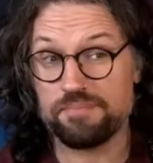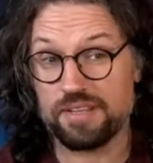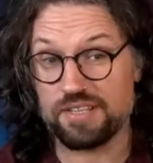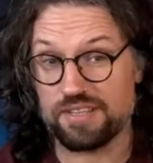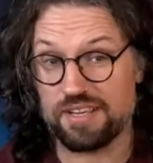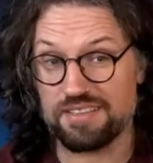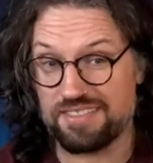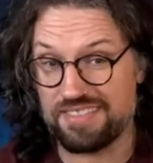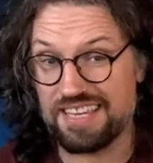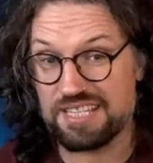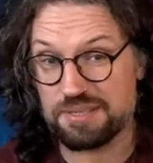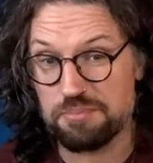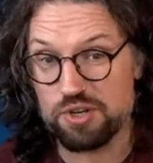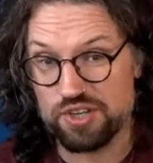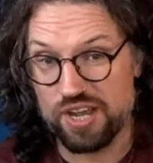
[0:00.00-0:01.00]
This,
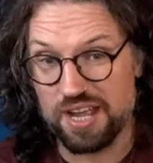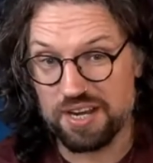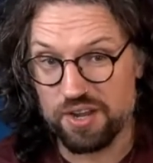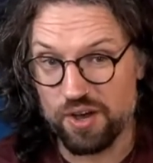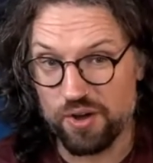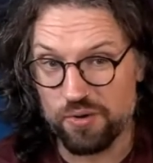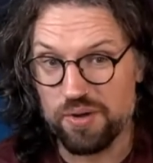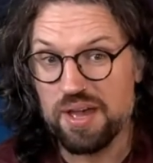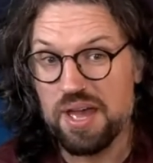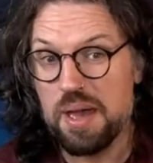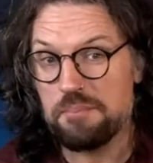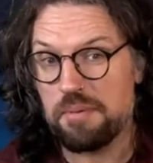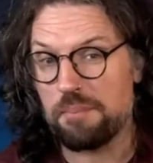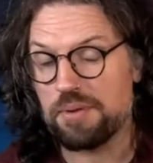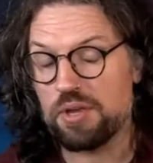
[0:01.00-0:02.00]
this much I know,
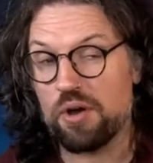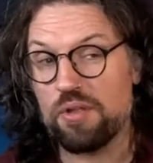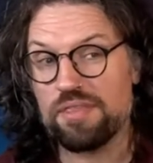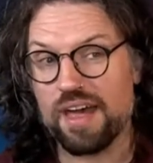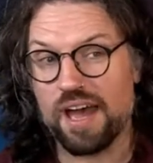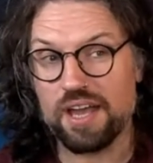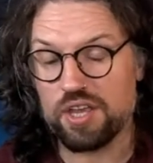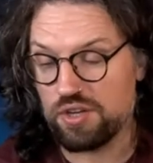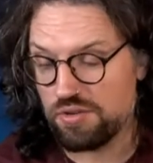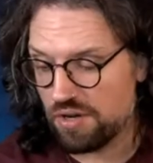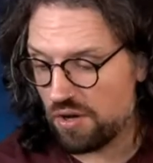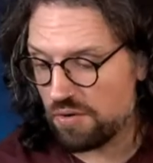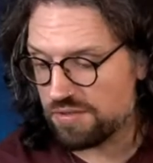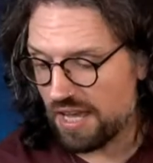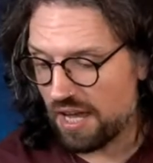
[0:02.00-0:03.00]
but beyond that, who
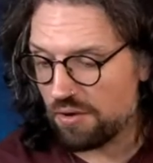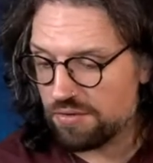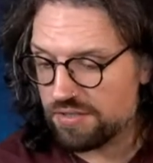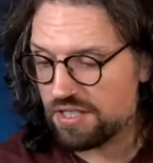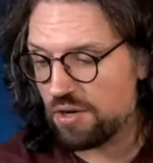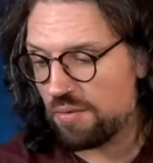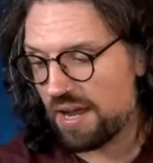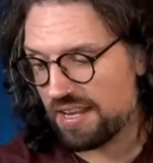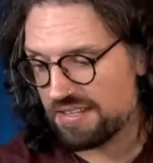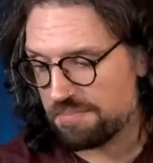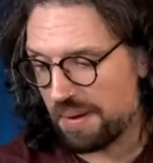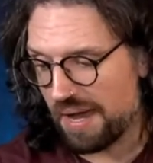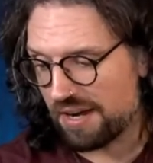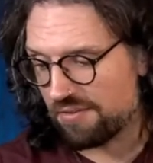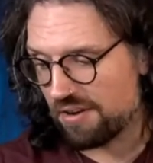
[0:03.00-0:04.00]
knows? I also know Ed has
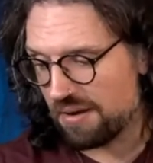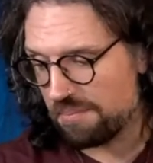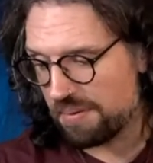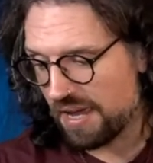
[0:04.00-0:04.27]
a background in